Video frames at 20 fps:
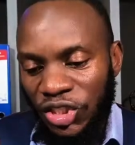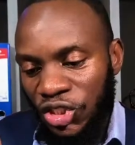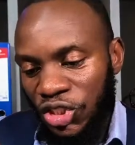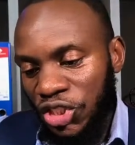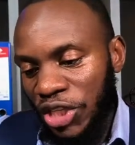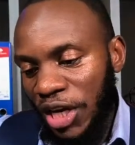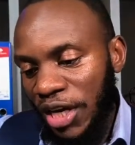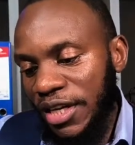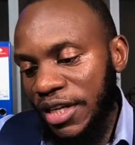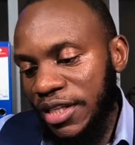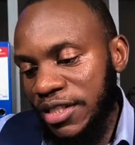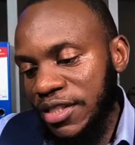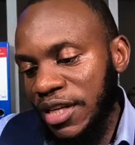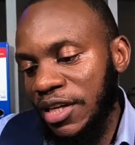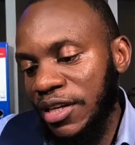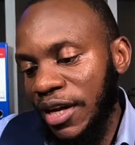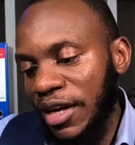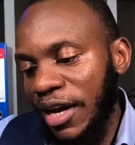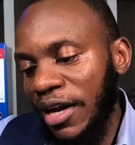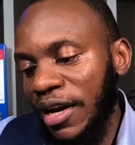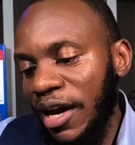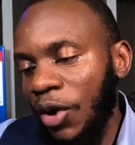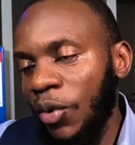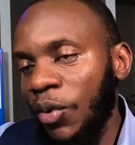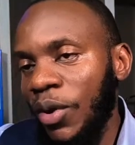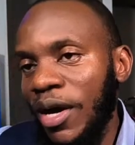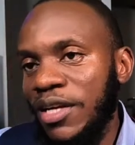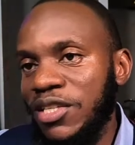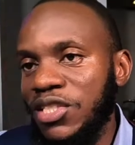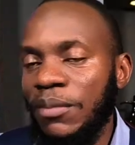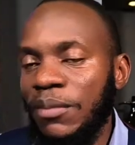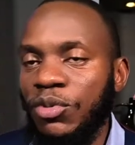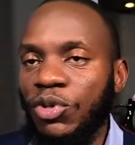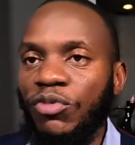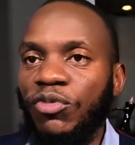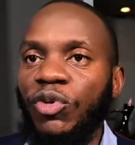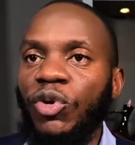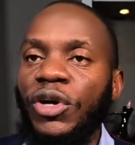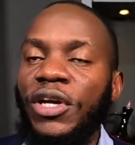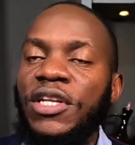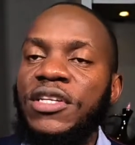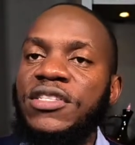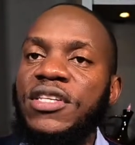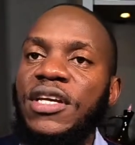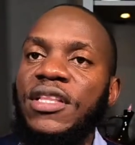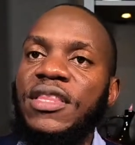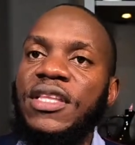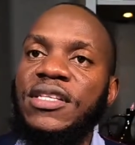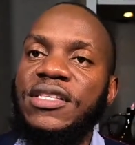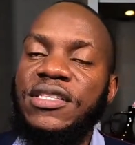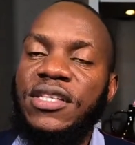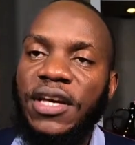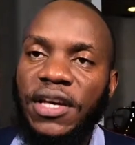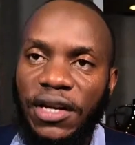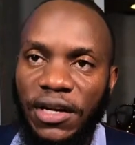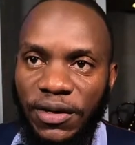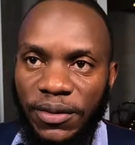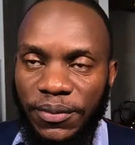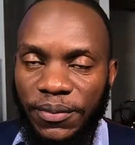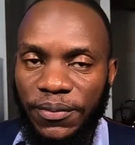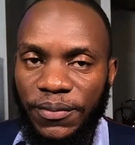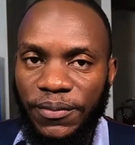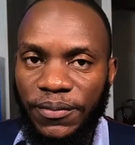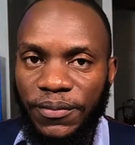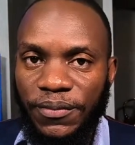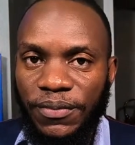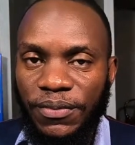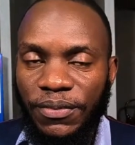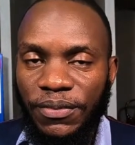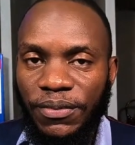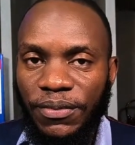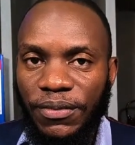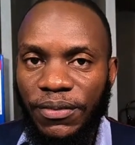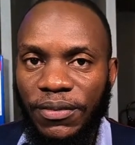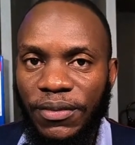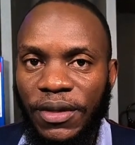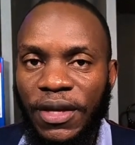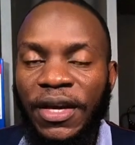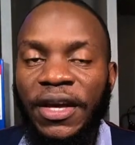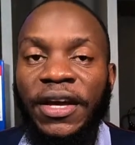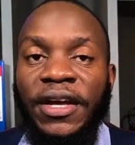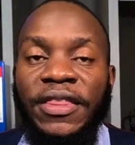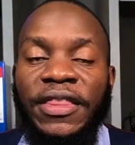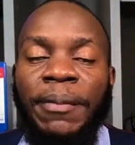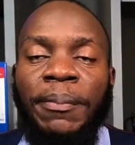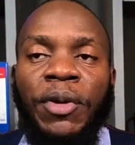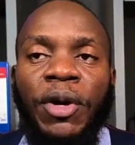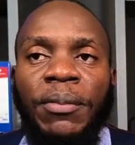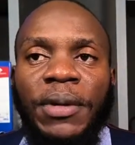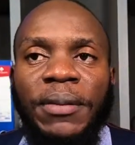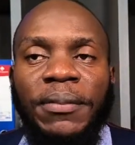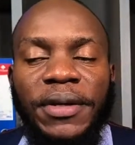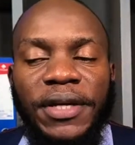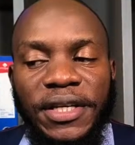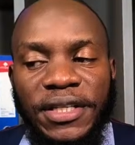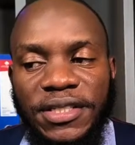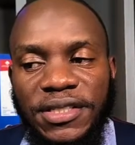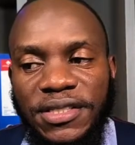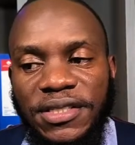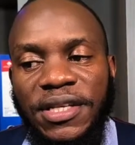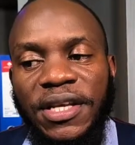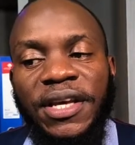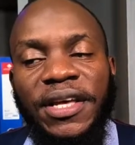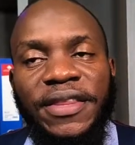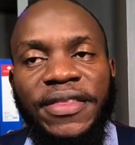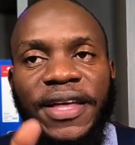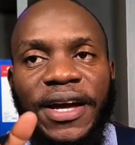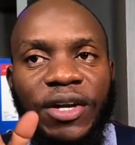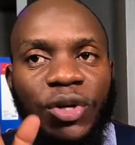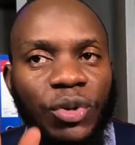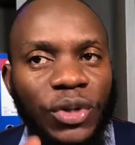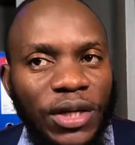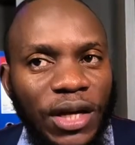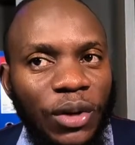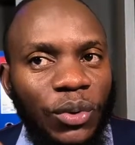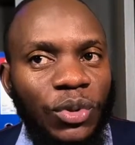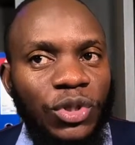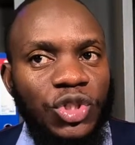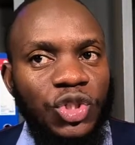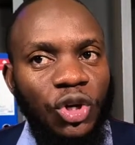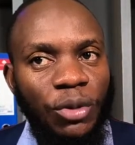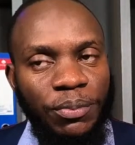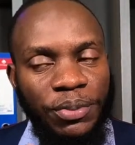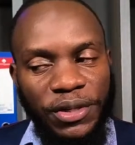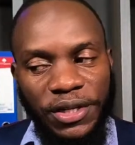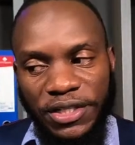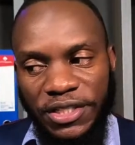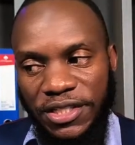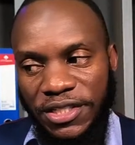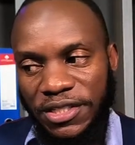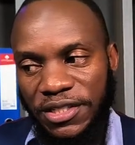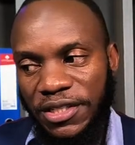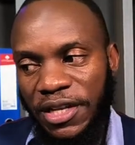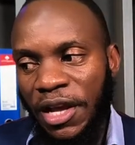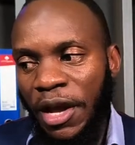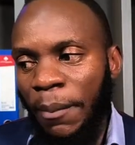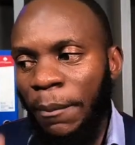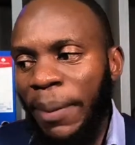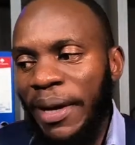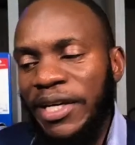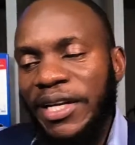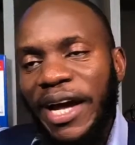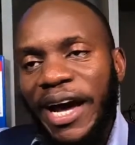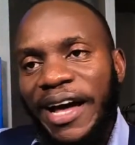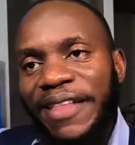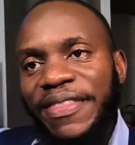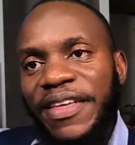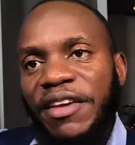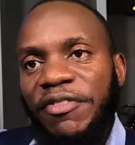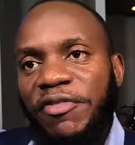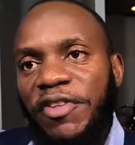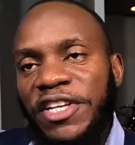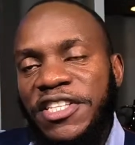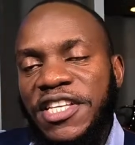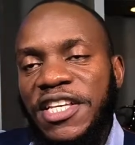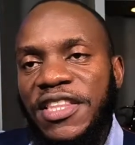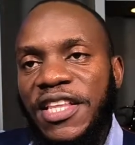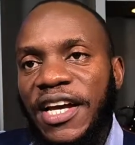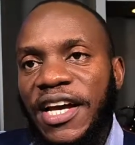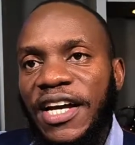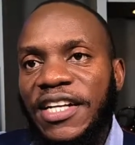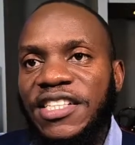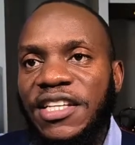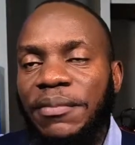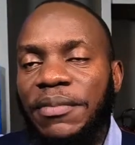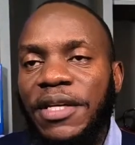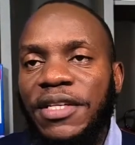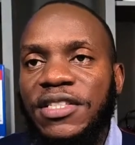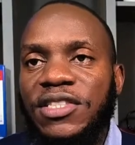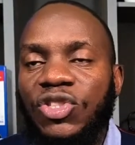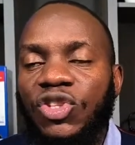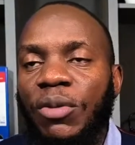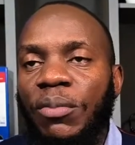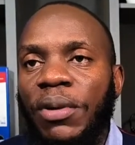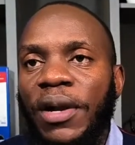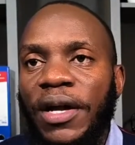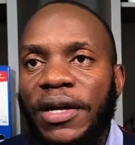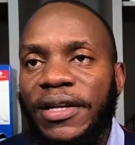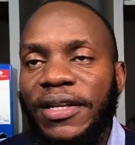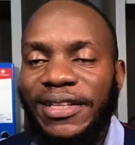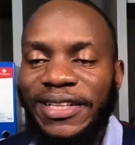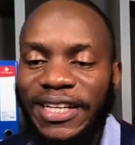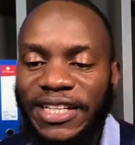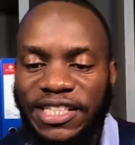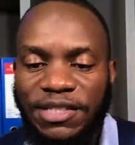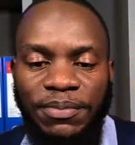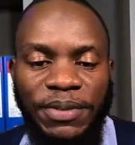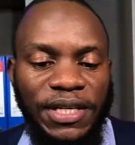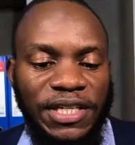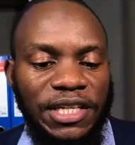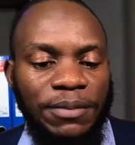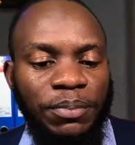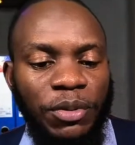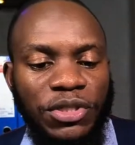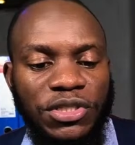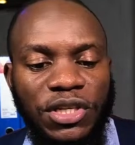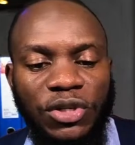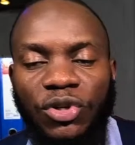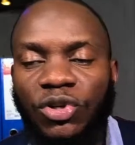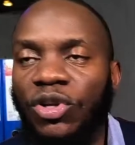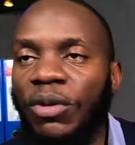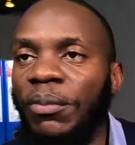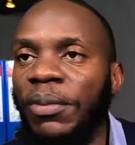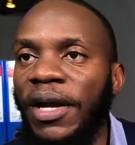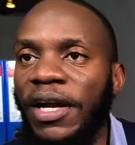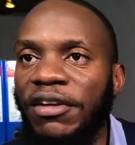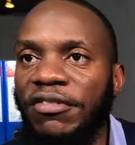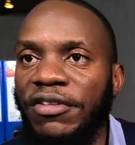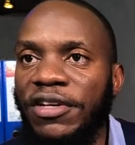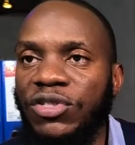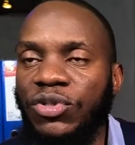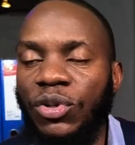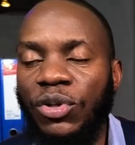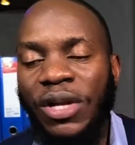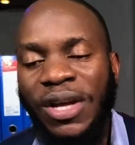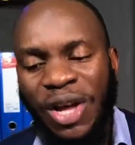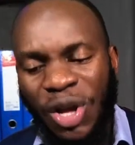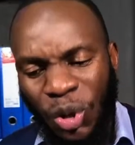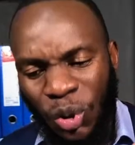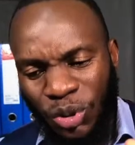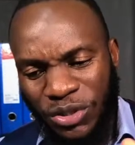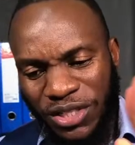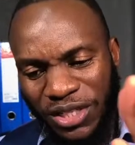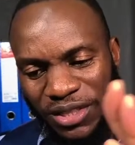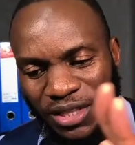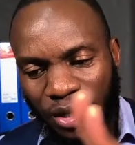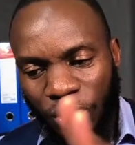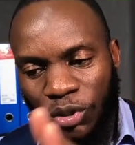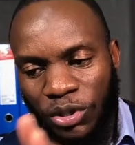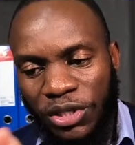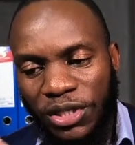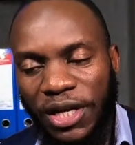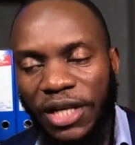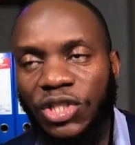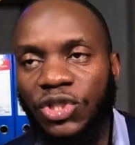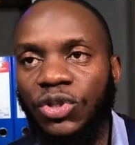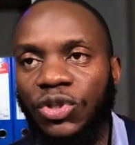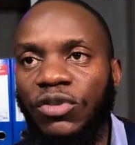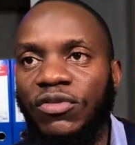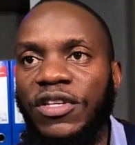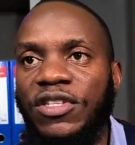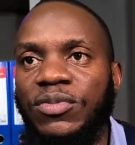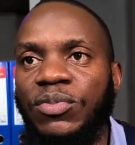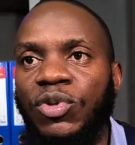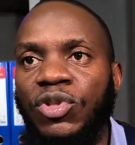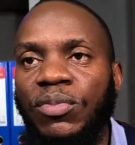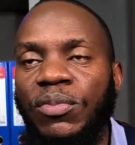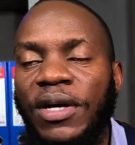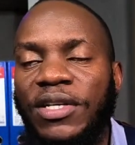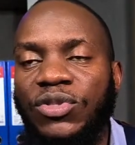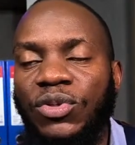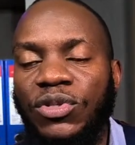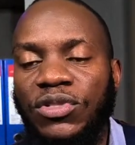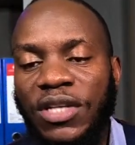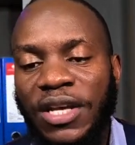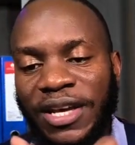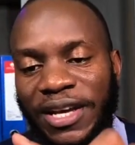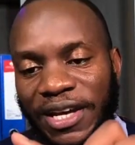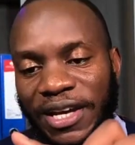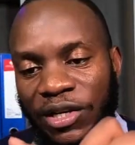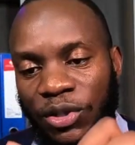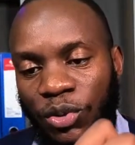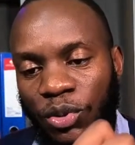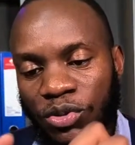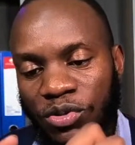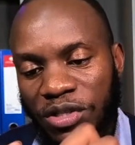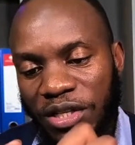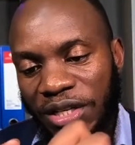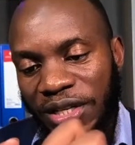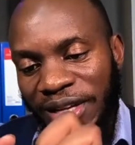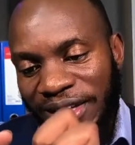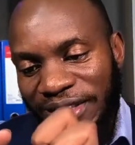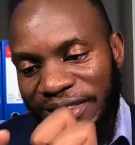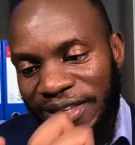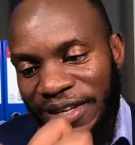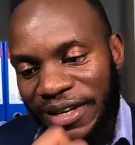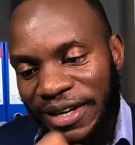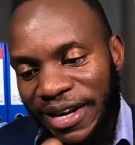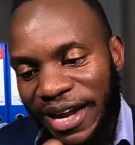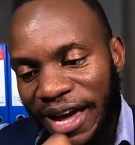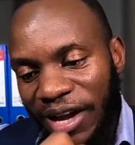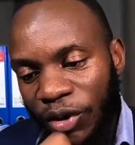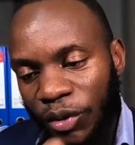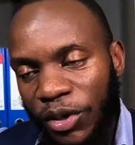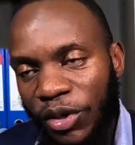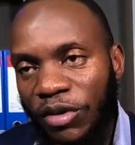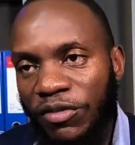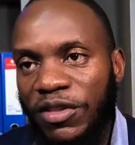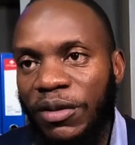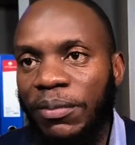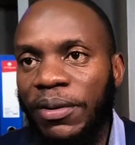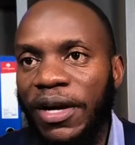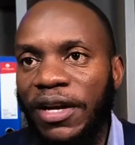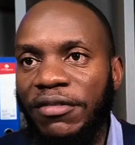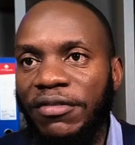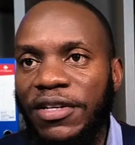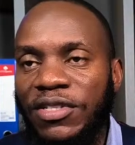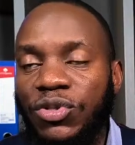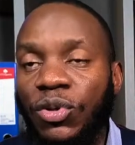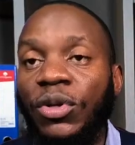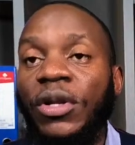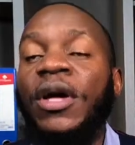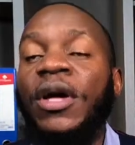channels that allow calcium to flow inside the cell. The problem is, they are doing a good job, yes, but are they fixing the calcium that is in your blood, that is being deposited on your blood vessel, causing the contraction of the smooth muscles and causing the narrowing of the blood vessel?